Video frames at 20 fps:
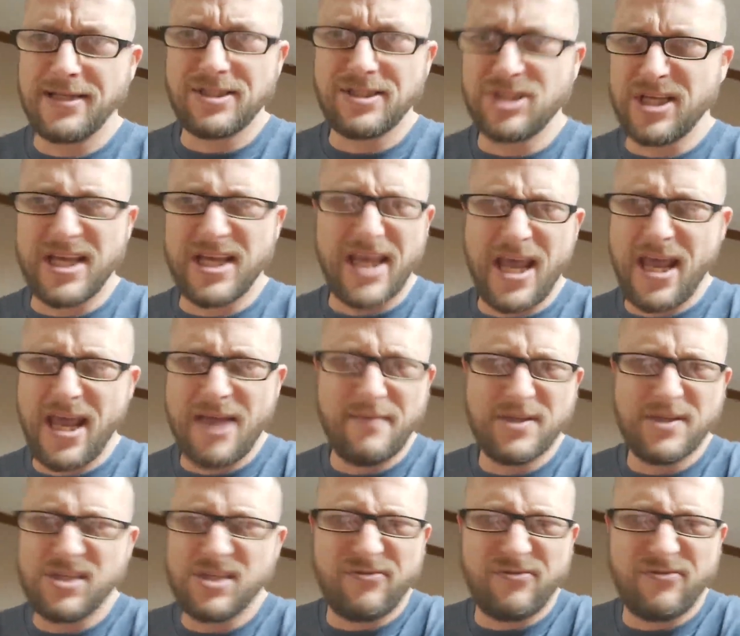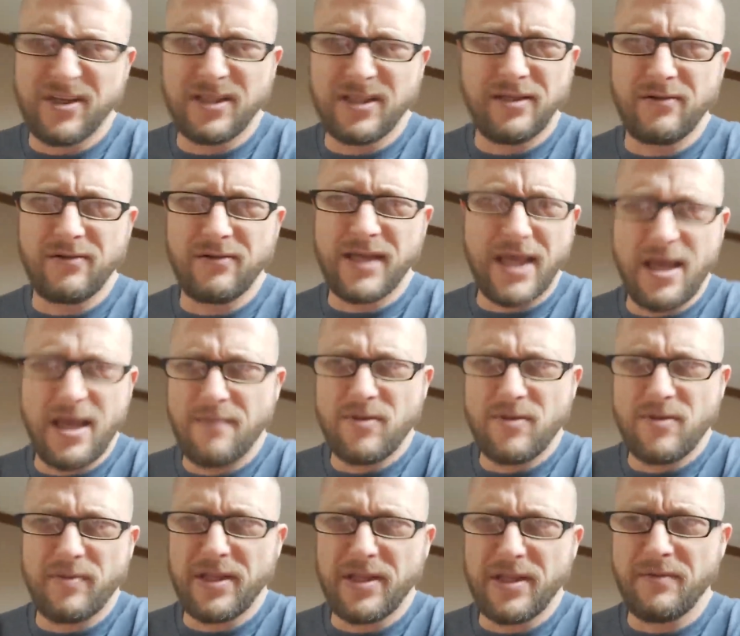It's a game. It's a fun little game
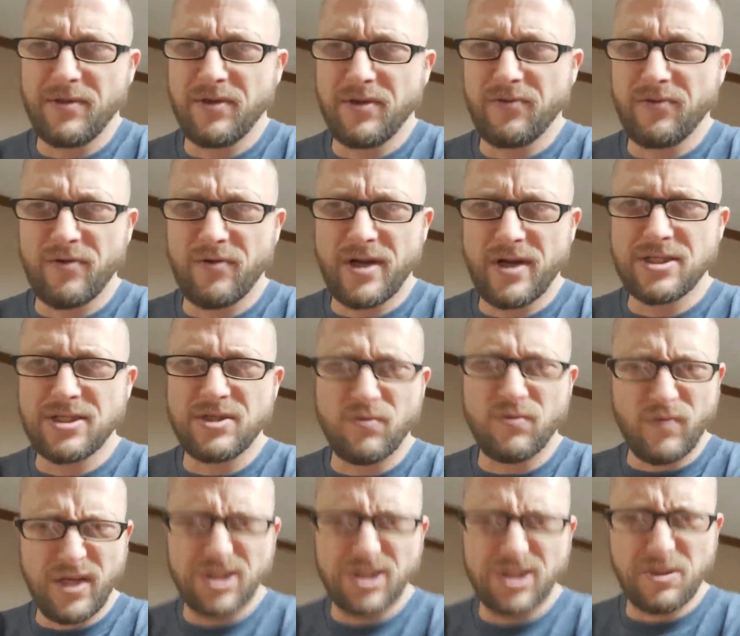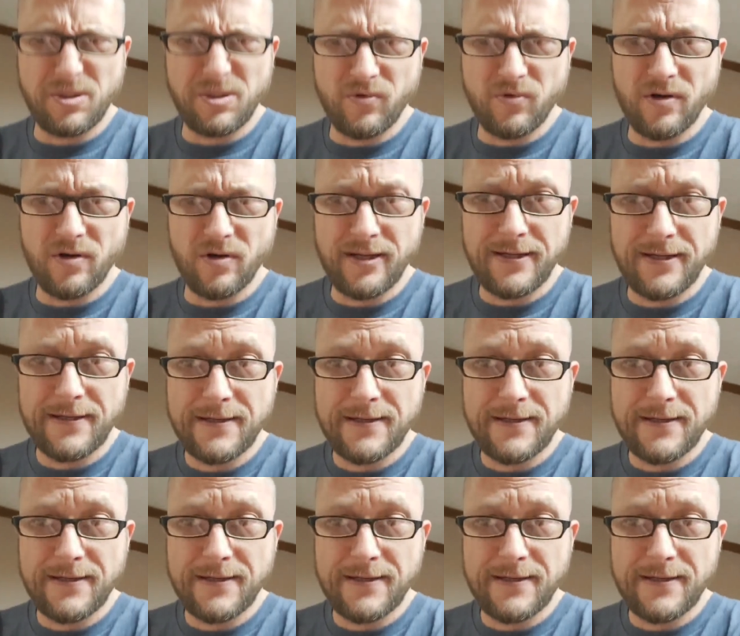you play with your friends, a Ouija board.